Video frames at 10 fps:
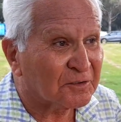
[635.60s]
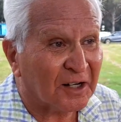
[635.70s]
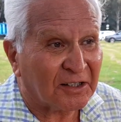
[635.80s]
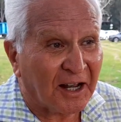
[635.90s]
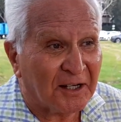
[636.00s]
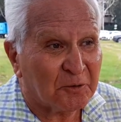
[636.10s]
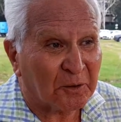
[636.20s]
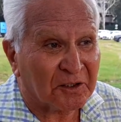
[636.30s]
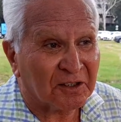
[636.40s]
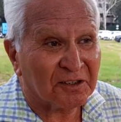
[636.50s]
that
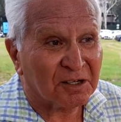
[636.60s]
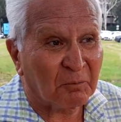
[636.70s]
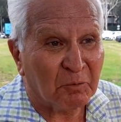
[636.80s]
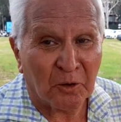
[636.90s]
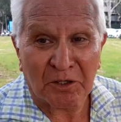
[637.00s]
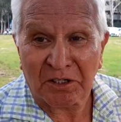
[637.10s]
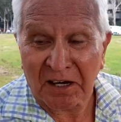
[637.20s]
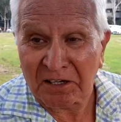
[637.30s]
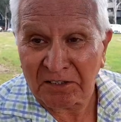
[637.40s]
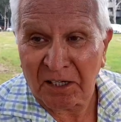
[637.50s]
education is the most
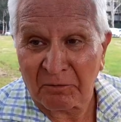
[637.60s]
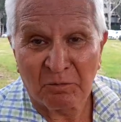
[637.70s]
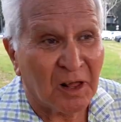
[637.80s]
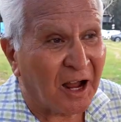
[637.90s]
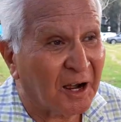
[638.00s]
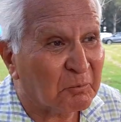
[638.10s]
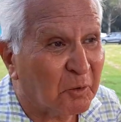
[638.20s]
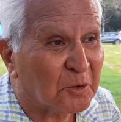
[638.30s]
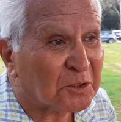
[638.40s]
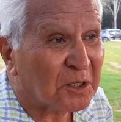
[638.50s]
sensitive and
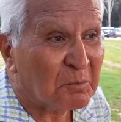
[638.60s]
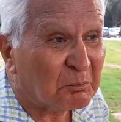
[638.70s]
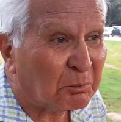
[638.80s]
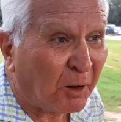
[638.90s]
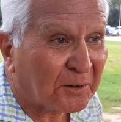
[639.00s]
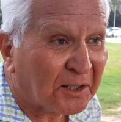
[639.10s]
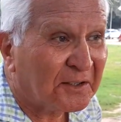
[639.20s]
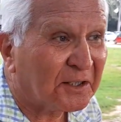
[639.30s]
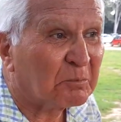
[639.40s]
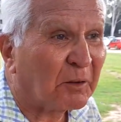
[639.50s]
most
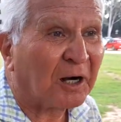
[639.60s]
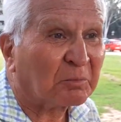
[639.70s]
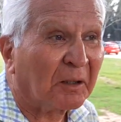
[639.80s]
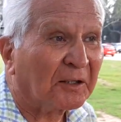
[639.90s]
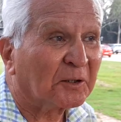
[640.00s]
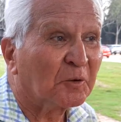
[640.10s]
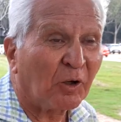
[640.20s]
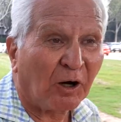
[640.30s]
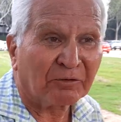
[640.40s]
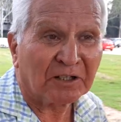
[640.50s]
important department
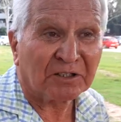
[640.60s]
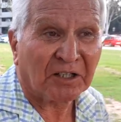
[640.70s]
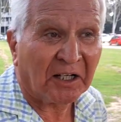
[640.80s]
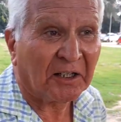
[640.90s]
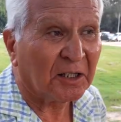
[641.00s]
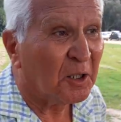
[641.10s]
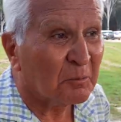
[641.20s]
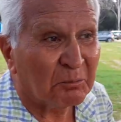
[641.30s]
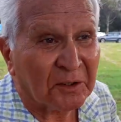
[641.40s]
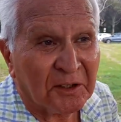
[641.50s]
of a state,
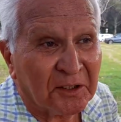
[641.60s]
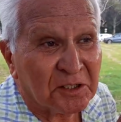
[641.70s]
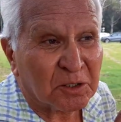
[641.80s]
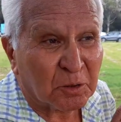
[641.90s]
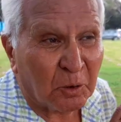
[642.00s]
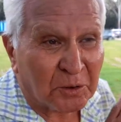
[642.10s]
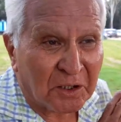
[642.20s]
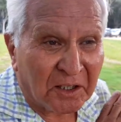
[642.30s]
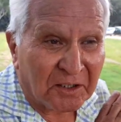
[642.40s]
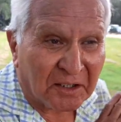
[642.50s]
but it is
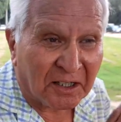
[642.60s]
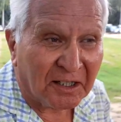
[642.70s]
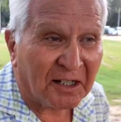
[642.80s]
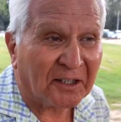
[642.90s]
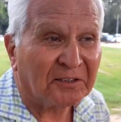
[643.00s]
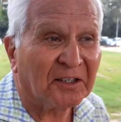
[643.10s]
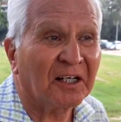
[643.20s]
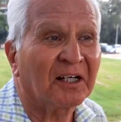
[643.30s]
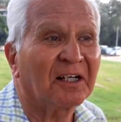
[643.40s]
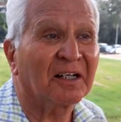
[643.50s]
totally
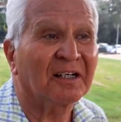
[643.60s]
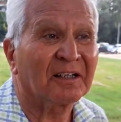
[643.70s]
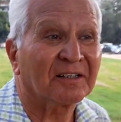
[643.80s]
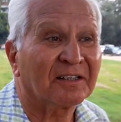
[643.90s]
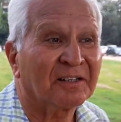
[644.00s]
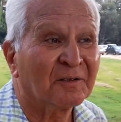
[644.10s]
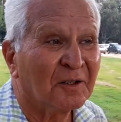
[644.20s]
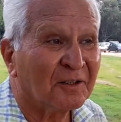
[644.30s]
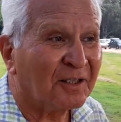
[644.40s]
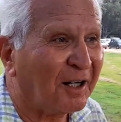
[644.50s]
neglected.
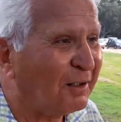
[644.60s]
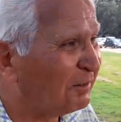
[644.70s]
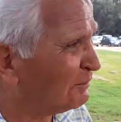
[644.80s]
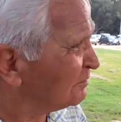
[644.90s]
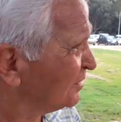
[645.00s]
Now,